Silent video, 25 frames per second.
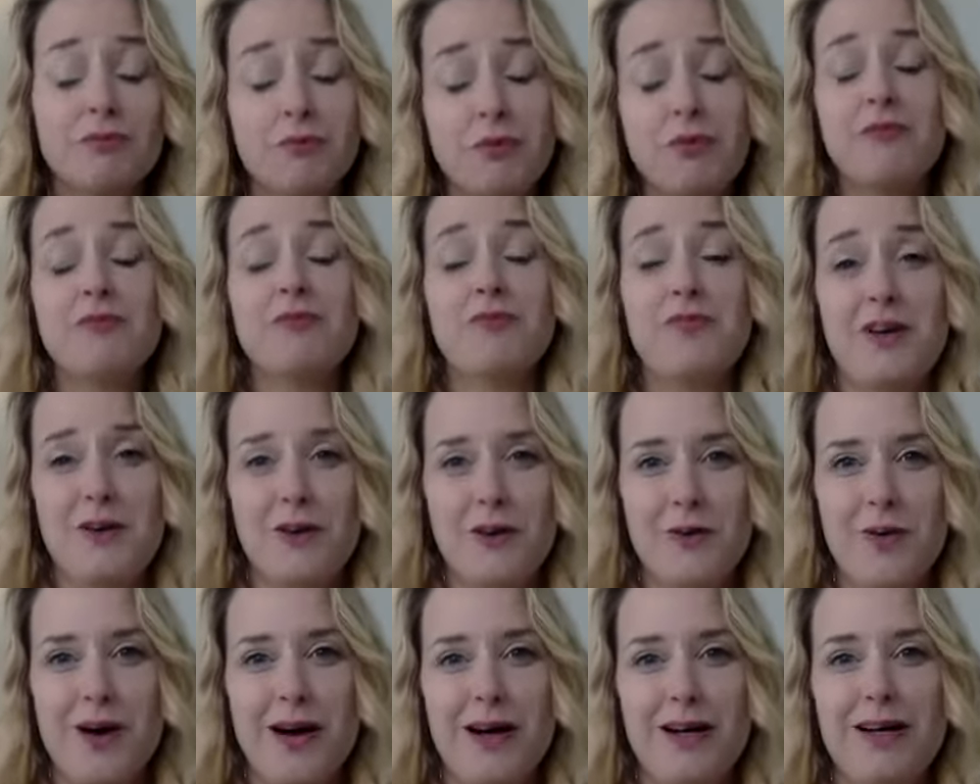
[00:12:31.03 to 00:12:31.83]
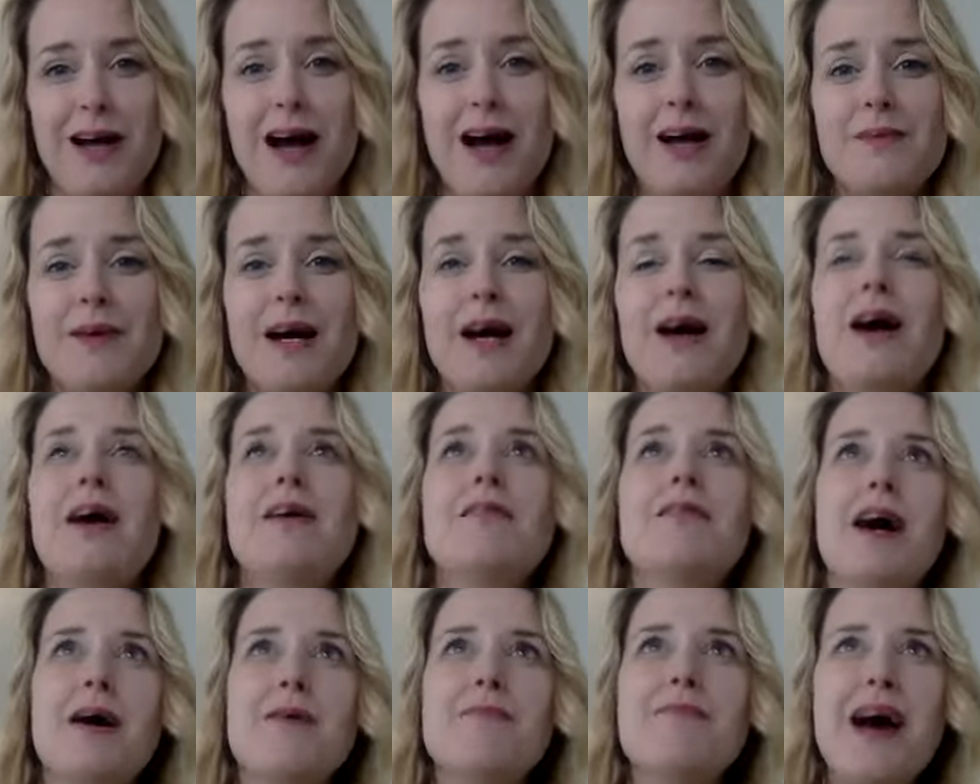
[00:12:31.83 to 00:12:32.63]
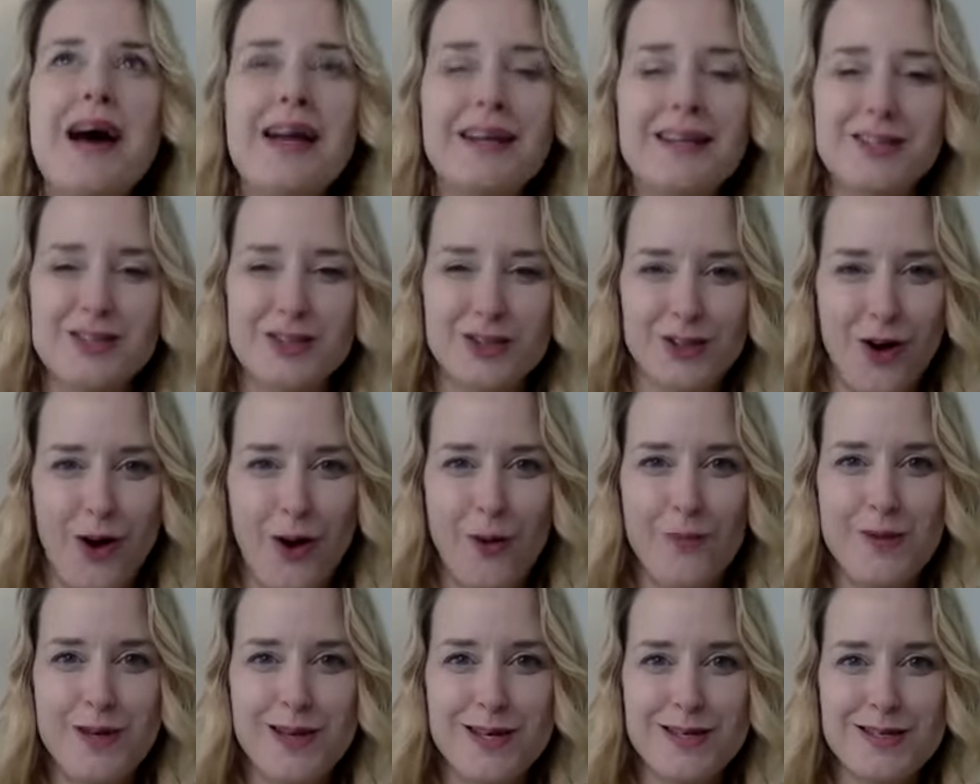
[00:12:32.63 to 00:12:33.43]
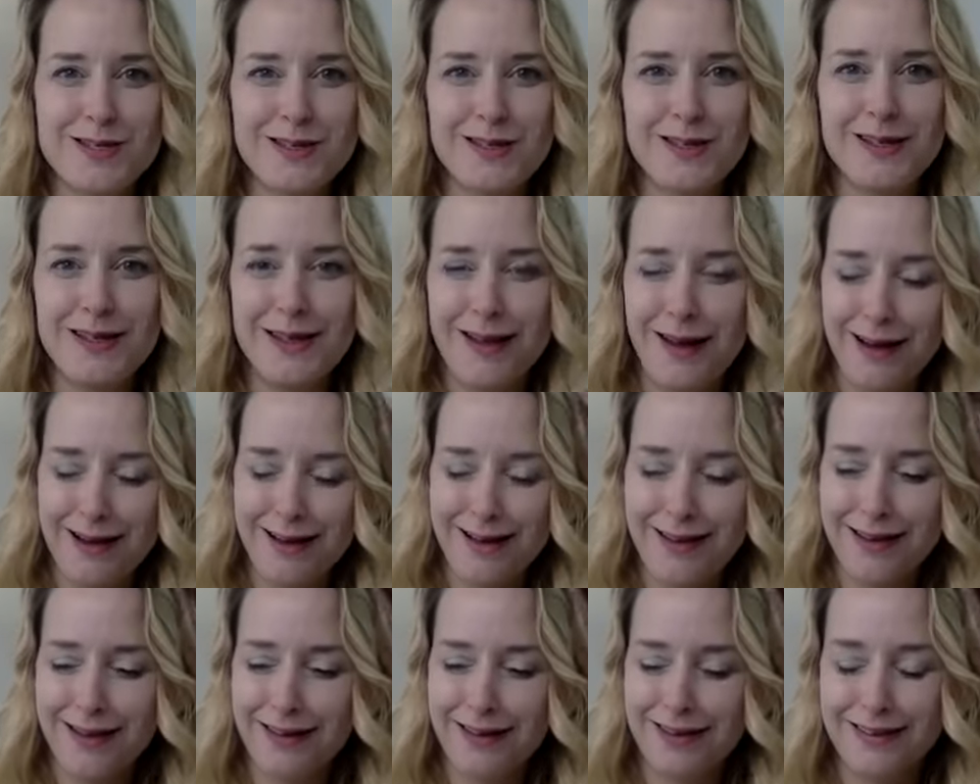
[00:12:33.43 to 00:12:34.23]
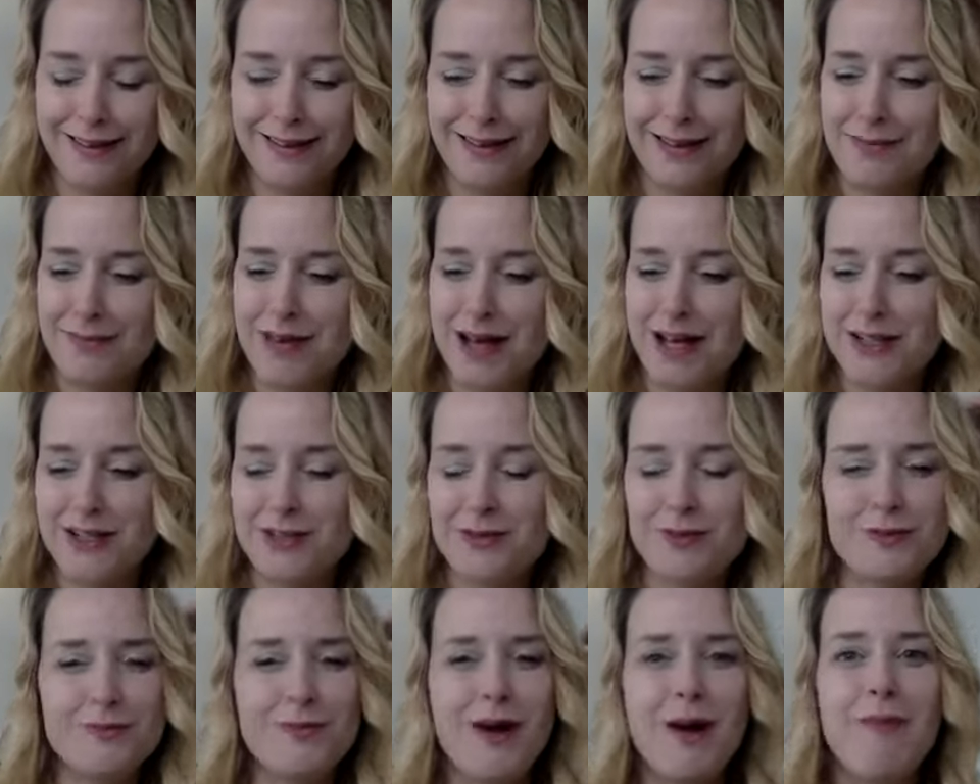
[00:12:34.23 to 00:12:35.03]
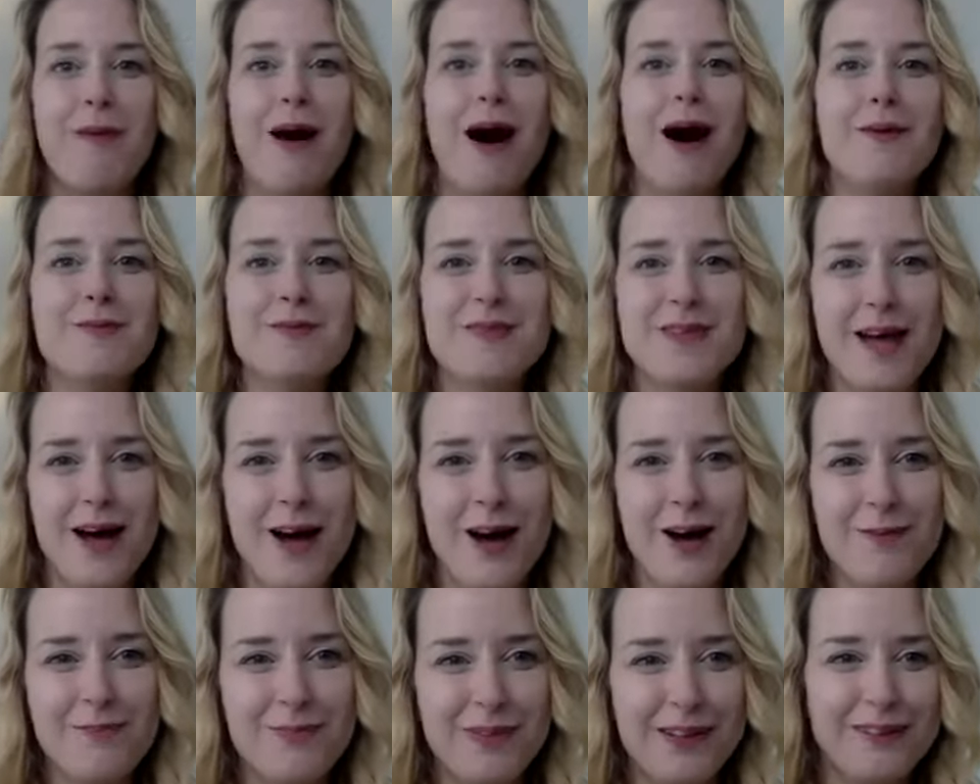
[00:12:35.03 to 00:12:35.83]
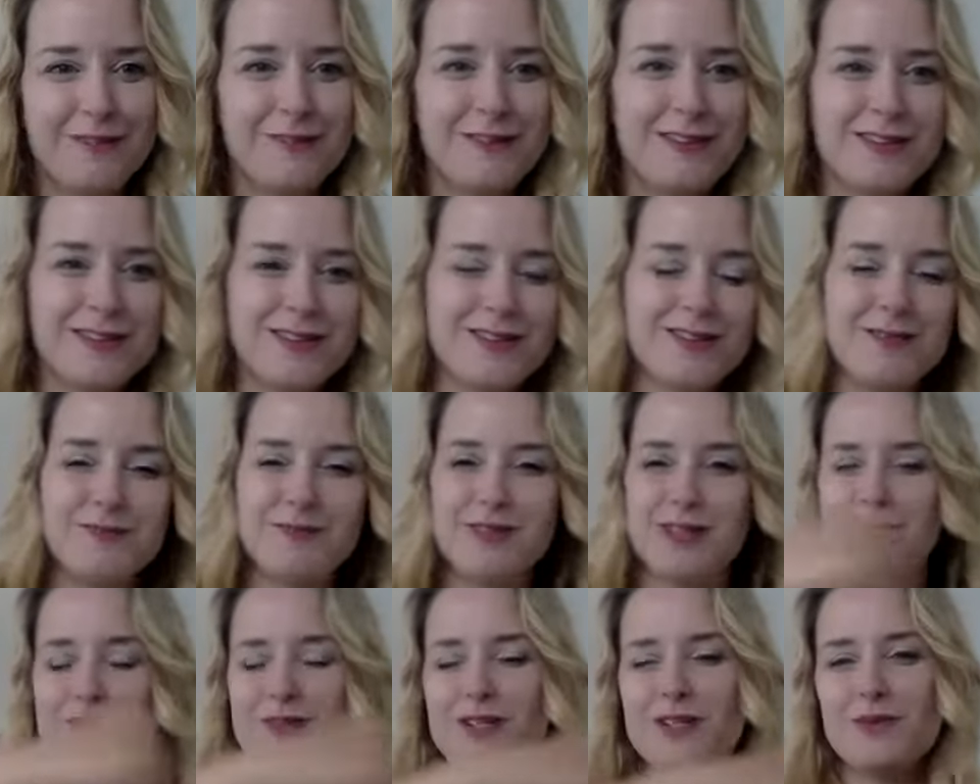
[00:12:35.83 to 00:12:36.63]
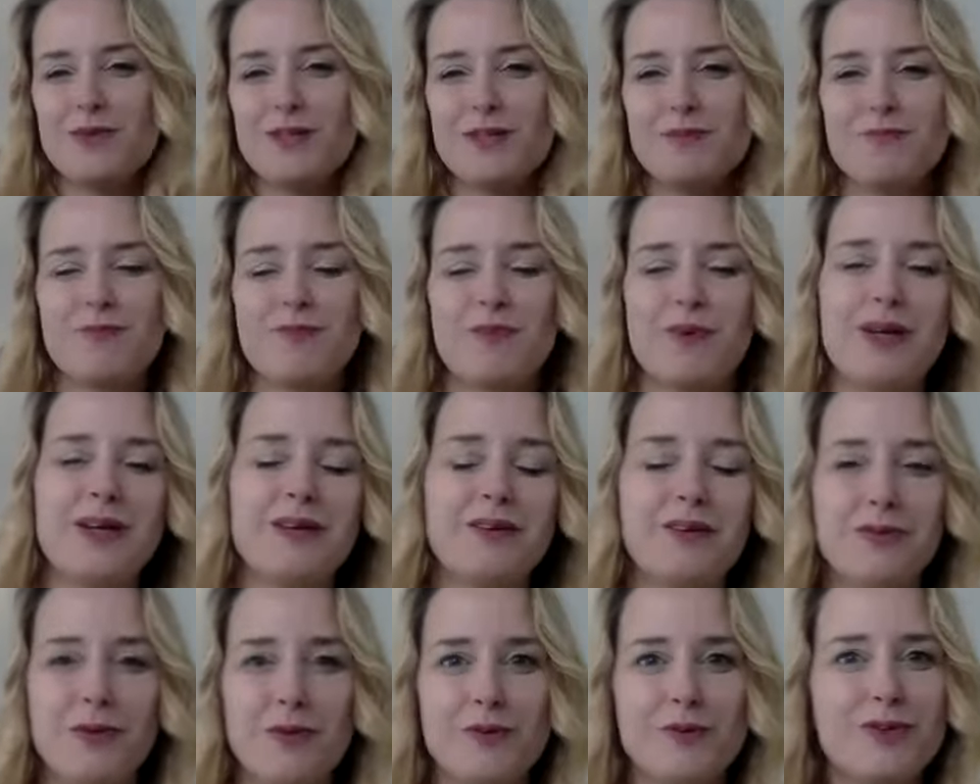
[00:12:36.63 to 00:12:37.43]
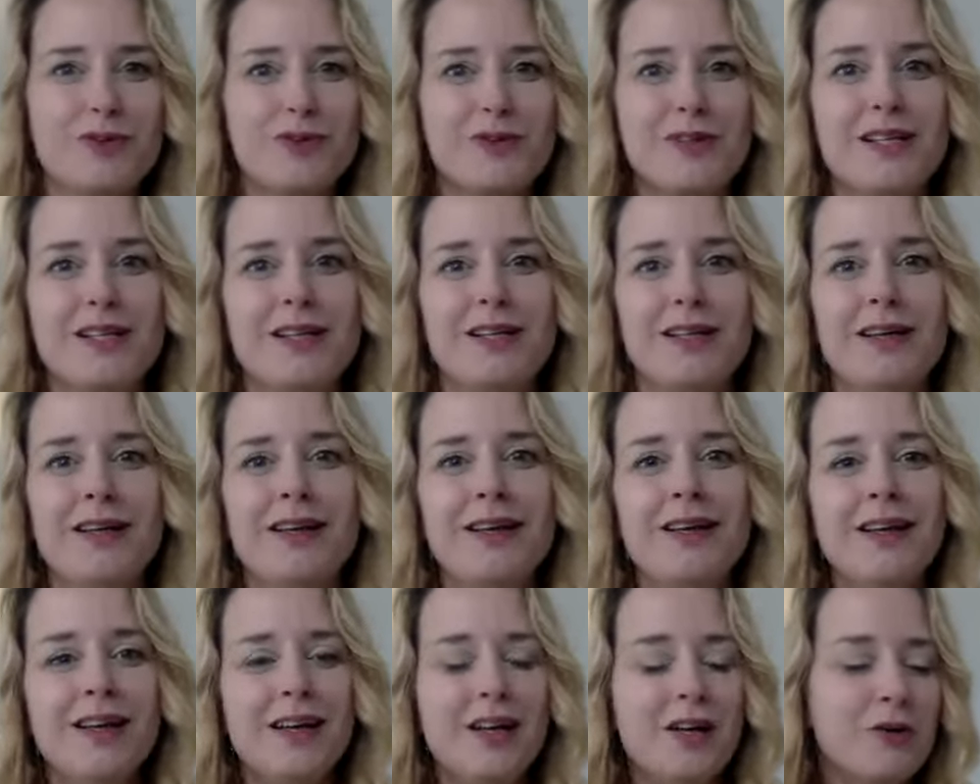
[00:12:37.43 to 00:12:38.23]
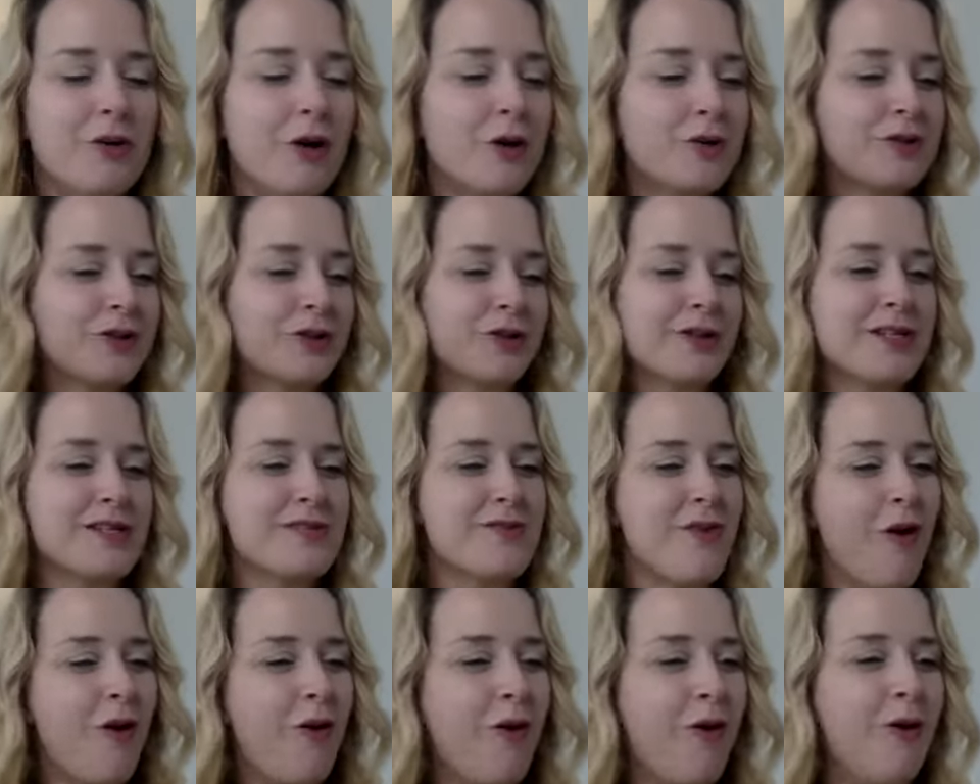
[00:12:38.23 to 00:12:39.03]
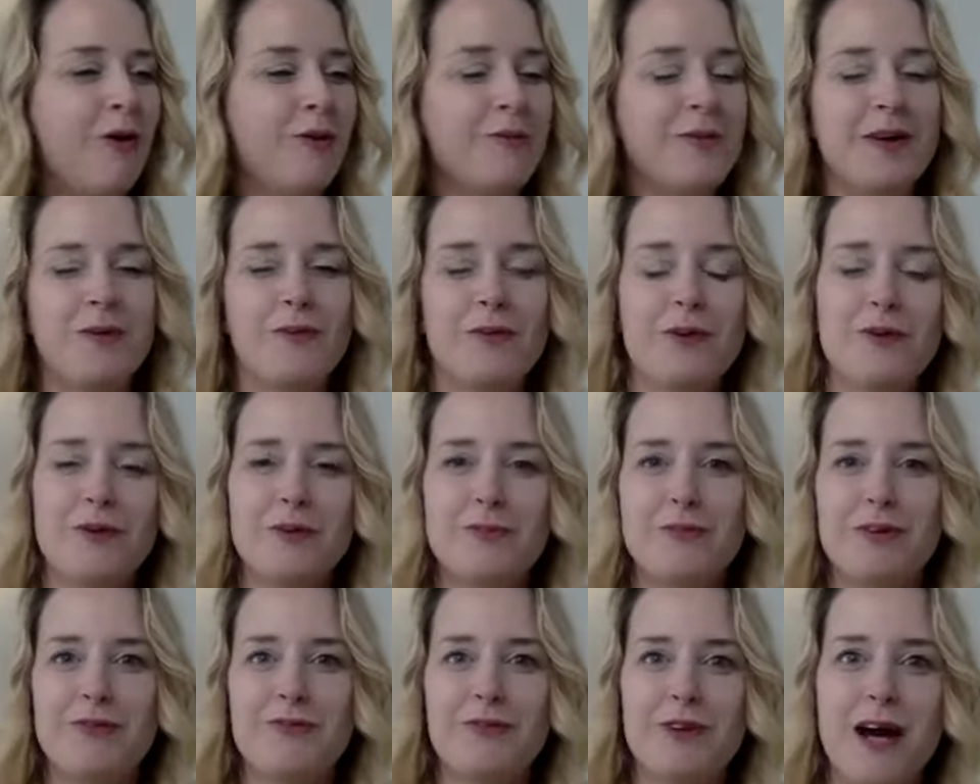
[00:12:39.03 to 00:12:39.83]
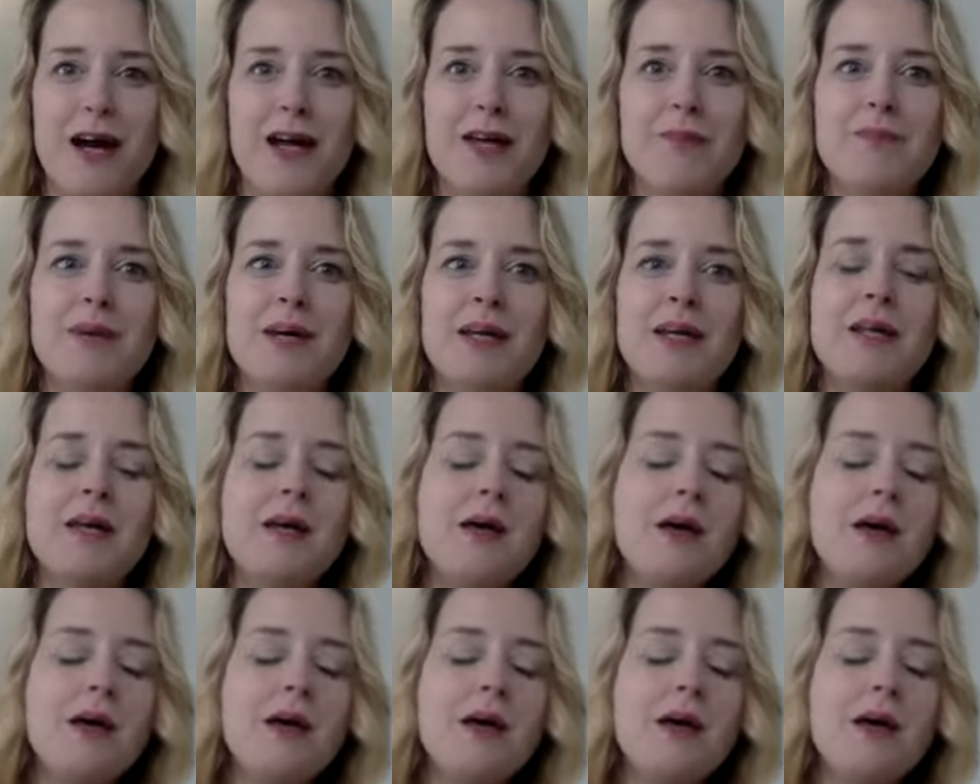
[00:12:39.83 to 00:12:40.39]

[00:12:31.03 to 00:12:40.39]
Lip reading: very well. I managed, obviously. I managed with my mom's help and everything. Sometimes she would bring groceries home and we would be fine. But